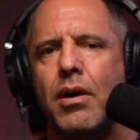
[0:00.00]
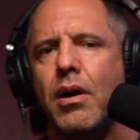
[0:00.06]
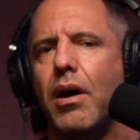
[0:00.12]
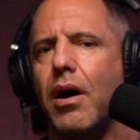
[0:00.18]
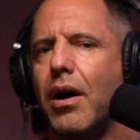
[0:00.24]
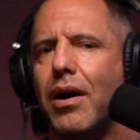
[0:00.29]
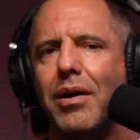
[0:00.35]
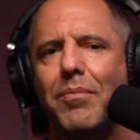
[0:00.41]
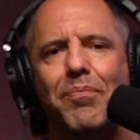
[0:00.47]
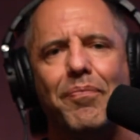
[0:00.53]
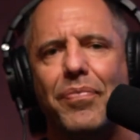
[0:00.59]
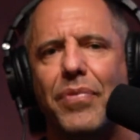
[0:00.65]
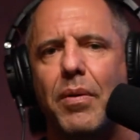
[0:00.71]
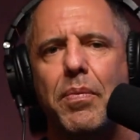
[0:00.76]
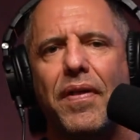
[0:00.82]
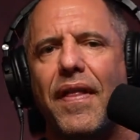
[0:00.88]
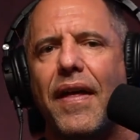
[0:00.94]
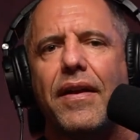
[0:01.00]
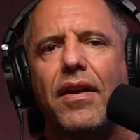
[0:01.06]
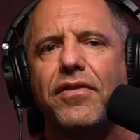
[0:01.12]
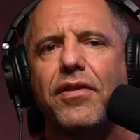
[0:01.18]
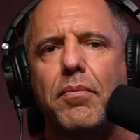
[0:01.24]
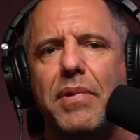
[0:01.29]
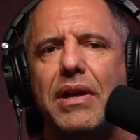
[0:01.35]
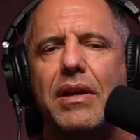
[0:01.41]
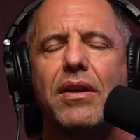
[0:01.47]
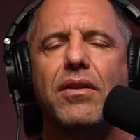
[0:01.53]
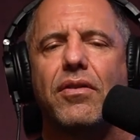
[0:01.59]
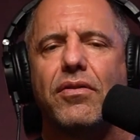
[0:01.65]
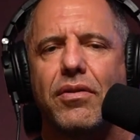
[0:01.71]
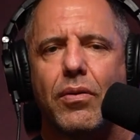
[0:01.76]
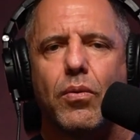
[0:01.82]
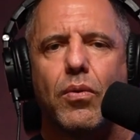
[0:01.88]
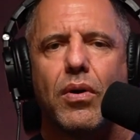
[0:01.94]
But that doesn't mean it
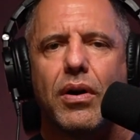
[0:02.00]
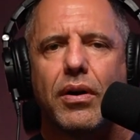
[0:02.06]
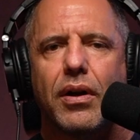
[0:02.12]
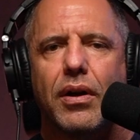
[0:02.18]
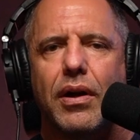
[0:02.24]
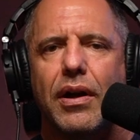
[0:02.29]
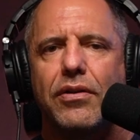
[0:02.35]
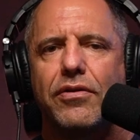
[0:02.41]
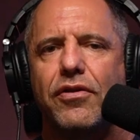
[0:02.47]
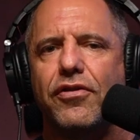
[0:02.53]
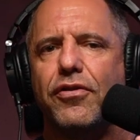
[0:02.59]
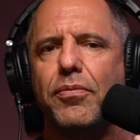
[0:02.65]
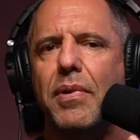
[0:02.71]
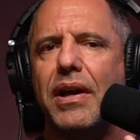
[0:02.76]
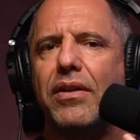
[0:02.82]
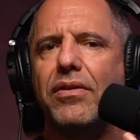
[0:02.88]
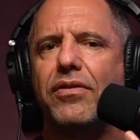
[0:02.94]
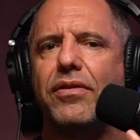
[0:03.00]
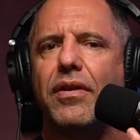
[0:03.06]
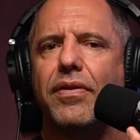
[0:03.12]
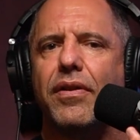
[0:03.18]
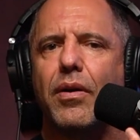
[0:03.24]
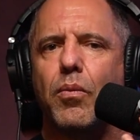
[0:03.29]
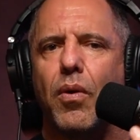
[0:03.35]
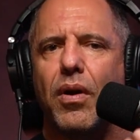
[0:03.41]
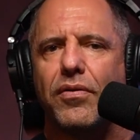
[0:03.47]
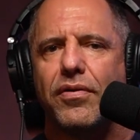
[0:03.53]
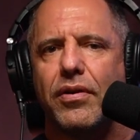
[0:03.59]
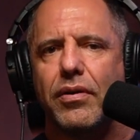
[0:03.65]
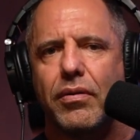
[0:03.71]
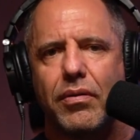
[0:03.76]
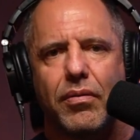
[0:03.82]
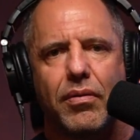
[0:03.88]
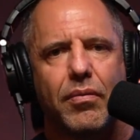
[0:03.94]
doesn't work. It just means that there
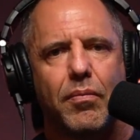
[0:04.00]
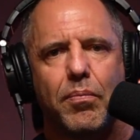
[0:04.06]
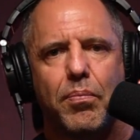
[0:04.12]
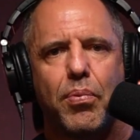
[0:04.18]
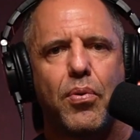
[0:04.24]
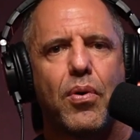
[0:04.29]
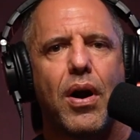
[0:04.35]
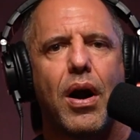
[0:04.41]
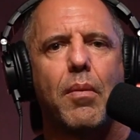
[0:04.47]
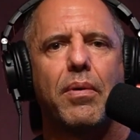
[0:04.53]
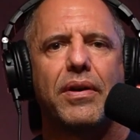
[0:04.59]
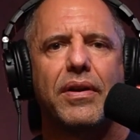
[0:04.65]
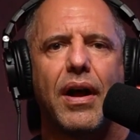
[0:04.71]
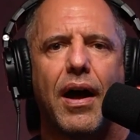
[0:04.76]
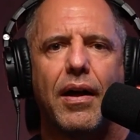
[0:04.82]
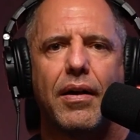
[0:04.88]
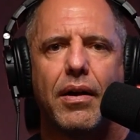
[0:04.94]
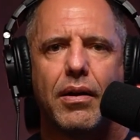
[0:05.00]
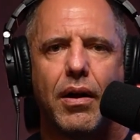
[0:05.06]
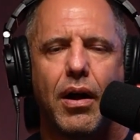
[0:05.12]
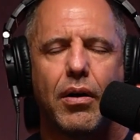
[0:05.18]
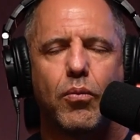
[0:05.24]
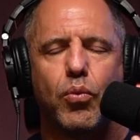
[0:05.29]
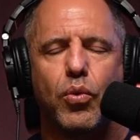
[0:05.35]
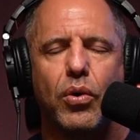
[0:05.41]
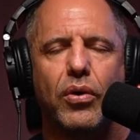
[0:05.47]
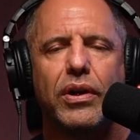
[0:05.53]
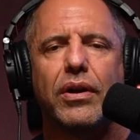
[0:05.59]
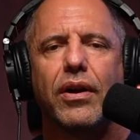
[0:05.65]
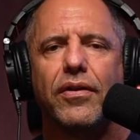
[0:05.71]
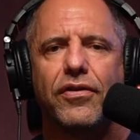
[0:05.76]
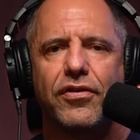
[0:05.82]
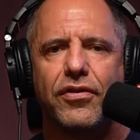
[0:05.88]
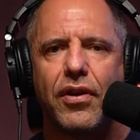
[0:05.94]
wasn't, probably not a really
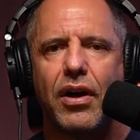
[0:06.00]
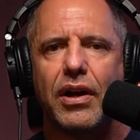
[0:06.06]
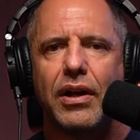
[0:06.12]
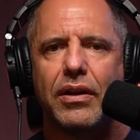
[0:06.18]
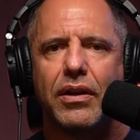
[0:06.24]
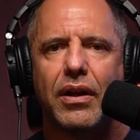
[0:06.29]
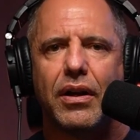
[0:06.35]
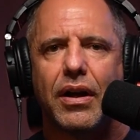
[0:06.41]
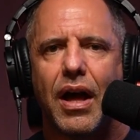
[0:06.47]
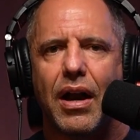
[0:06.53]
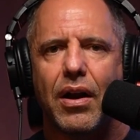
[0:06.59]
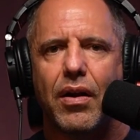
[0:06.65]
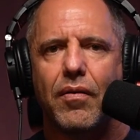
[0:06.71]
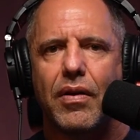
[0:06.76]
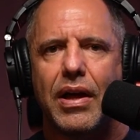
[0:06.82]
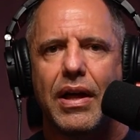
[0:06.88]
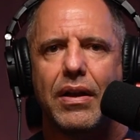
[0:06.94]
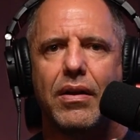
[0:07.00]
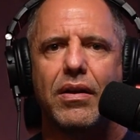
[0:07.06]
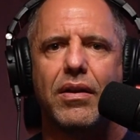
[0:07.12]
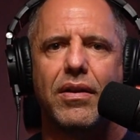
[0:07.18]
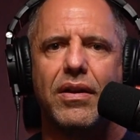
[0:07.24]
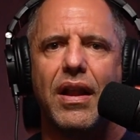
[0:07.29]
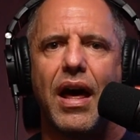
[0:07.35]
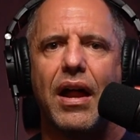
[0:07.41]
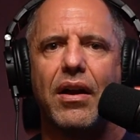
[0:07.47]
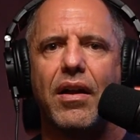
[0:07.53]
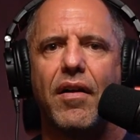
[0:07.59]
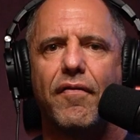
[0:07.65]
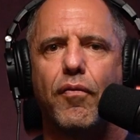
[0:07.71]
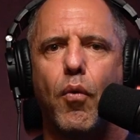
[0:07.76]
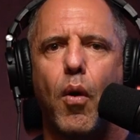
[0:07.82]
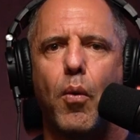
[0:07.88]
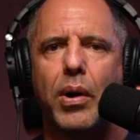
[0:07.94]
good study to kind of, and not
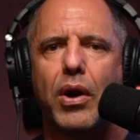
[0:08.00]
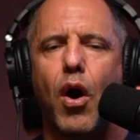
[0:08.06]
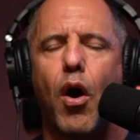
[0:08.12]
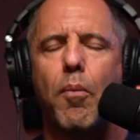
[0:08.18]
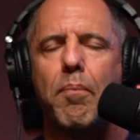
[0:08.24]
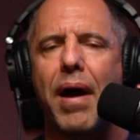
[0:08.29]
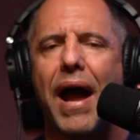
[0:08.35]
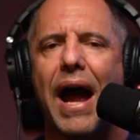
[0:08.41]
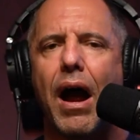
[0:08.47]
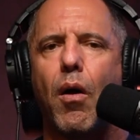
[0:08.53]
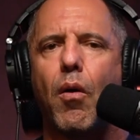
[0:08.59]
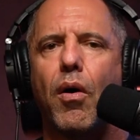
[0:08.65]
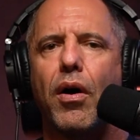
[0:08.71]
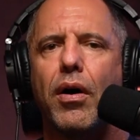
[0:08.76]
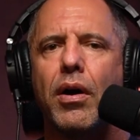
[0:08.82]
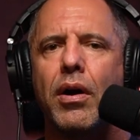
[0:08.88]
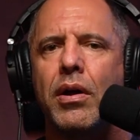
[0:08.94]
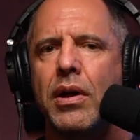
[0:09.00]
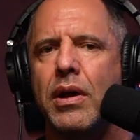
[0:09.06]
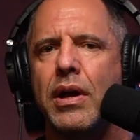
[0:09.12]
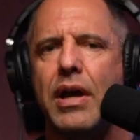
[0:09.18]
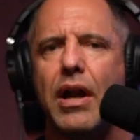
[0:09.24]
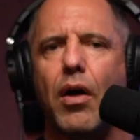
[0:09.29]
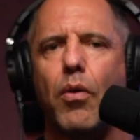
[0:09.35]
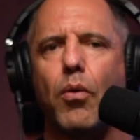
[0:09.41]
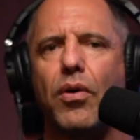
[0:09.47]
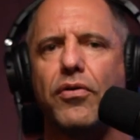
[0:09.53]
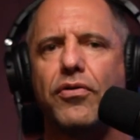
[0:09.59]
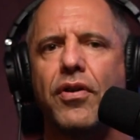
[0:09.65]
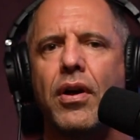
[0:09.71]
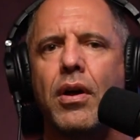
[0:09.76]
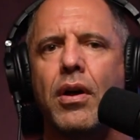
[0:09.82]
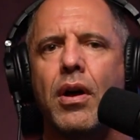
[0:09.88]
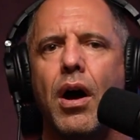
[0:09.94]
enough what we call power. In other words,
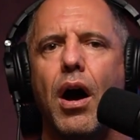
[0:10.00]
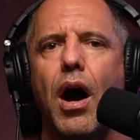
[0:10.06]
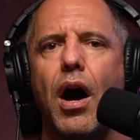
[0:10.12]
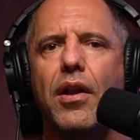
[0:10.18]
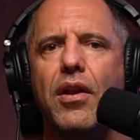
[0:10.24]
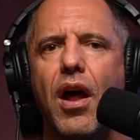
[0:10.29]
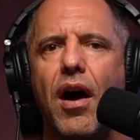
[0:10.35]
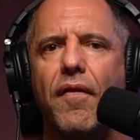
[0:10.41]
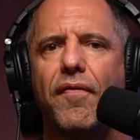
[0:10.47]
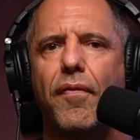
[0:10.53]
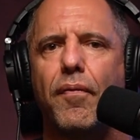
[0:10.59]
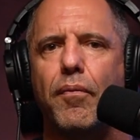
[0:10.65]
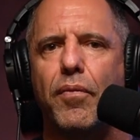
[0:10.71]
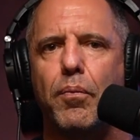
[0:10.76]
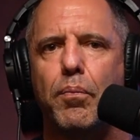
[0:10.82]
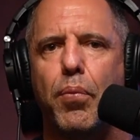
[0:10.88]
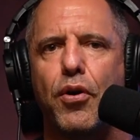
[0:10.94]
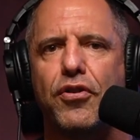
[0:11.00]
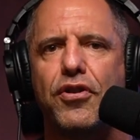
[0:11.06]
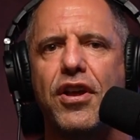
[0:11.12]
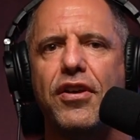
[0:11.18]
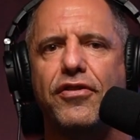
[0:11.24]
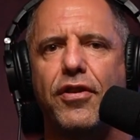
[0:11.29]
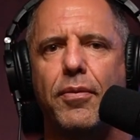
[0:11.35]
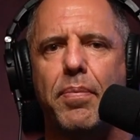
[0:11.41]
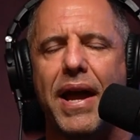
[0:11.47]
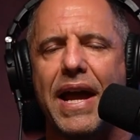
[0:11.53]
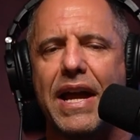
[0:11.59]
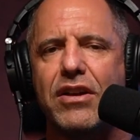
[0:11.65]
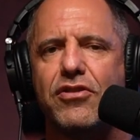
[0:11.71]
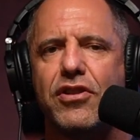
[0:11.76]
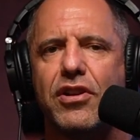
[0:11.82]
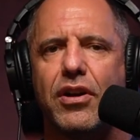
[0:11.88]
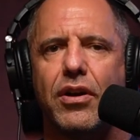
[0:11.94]
enough
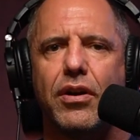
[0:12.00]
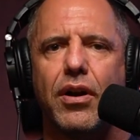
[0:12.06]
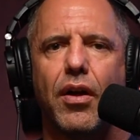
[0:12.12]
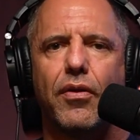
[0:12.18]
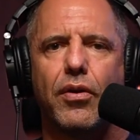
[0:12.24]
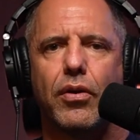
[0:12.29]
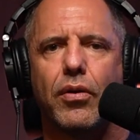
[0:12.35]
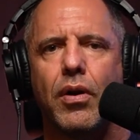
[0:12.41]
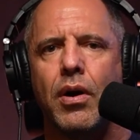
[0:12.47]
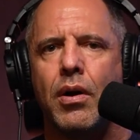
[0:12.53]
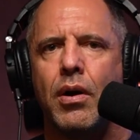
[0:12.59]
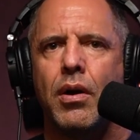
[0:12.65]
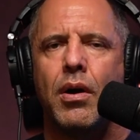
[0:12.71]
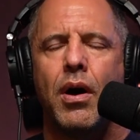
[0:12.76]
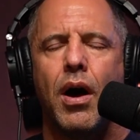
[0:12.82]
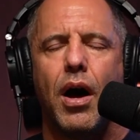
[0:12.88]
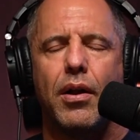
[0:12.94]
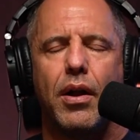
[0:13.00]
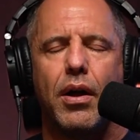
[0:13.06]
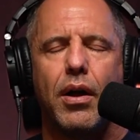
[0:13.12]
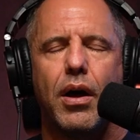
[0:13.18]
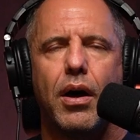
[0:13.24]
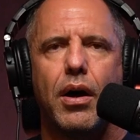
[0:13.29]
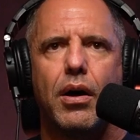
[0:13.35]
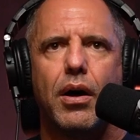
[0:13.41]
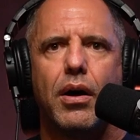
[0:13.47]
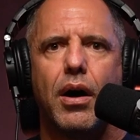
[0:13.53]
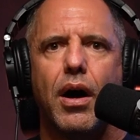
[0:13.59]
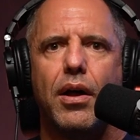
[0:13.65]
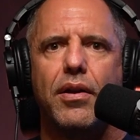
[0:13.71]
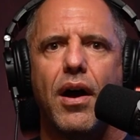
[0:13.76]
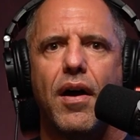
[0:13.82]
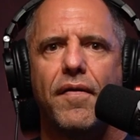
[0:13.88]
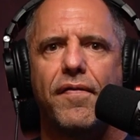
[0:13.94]
participation or
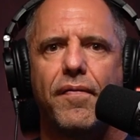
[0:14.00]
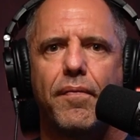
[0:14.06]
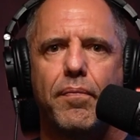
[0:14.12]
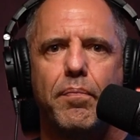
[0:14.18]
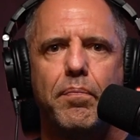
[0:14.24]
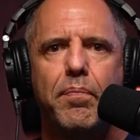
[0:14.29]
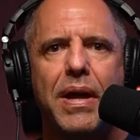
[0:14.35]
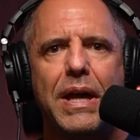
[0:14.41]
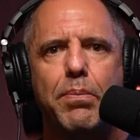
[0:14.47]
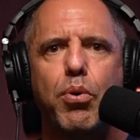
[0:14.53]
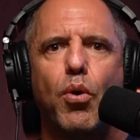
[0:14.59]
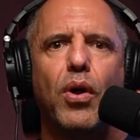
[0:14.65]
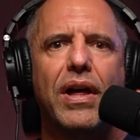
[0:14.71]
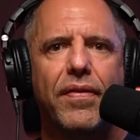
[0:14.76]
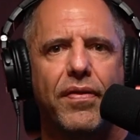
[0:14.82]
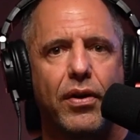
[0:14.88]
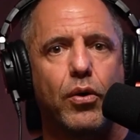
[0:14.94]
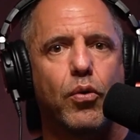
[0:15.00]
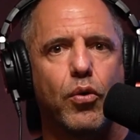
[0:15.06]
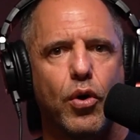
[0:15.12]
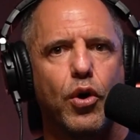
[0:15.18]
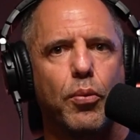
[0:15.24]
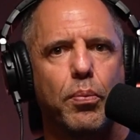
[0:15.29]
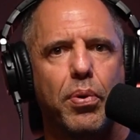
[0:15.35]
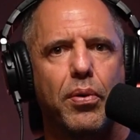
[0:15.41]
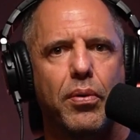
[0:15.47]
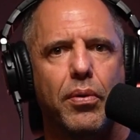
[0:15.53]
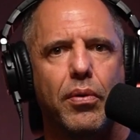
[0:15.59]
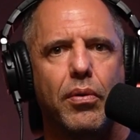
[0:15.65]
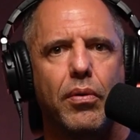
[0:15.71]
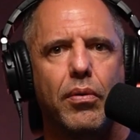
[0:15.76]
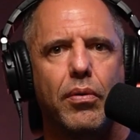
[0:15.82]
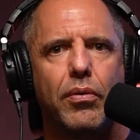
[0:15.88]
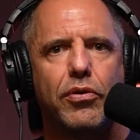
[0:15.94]
enough people in the group
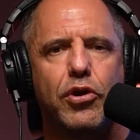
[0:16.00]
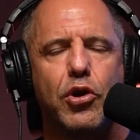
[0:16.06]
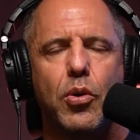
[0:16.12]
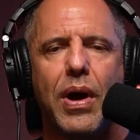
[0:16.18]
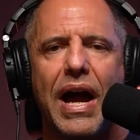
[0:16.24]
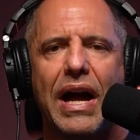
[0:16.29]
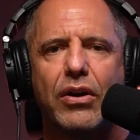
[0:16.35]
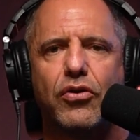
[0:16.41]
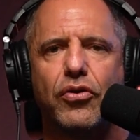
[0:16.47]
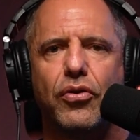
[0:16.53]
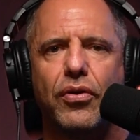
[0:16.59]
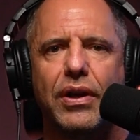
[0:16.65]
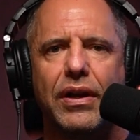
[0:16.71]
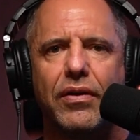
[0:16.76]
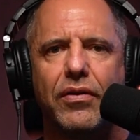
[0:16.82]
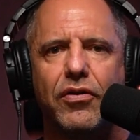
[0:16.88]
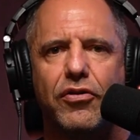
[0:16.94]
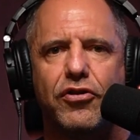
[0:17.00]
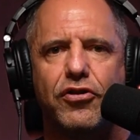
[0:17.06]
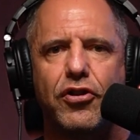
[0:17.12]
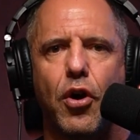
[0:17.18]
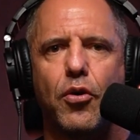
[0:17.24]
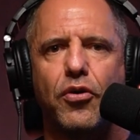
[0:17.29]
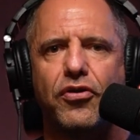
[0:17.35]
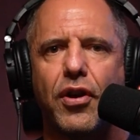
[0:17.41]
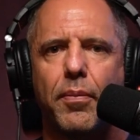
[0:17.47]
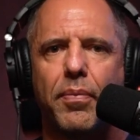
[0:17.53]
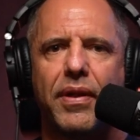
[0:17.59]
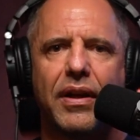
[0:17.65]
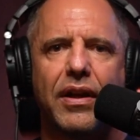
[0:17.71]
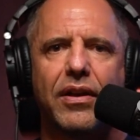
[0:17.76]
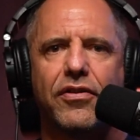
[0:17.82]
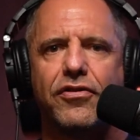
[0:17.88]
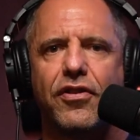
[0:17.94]
to actually show something
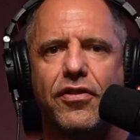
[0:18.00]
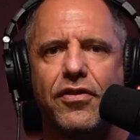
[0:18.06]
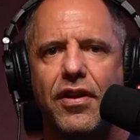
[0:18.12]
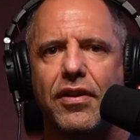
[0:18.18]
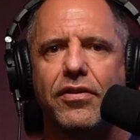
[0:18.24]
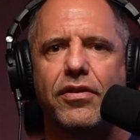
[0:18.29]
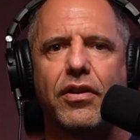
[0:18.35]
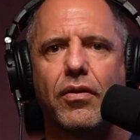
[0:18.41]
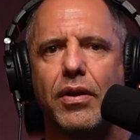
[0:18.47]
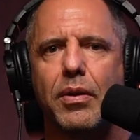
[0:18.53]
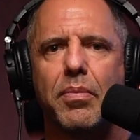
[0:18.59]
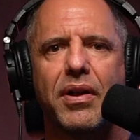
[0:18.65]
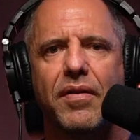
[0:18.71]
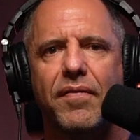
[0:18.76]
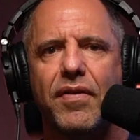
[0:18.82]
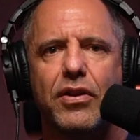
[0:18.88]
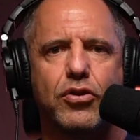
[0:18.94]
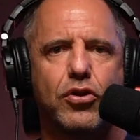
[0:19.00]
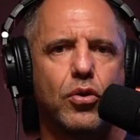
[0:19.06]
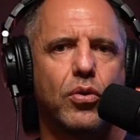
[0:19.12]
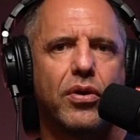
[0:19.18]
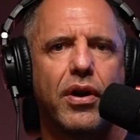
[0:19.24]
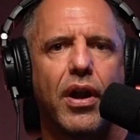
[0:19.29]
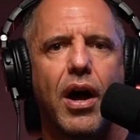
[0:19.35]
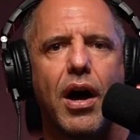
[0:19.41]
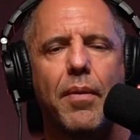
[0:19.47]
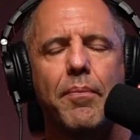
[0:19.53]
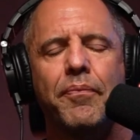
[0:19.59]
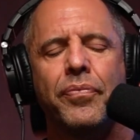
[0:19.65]
is statistically beneficial or not.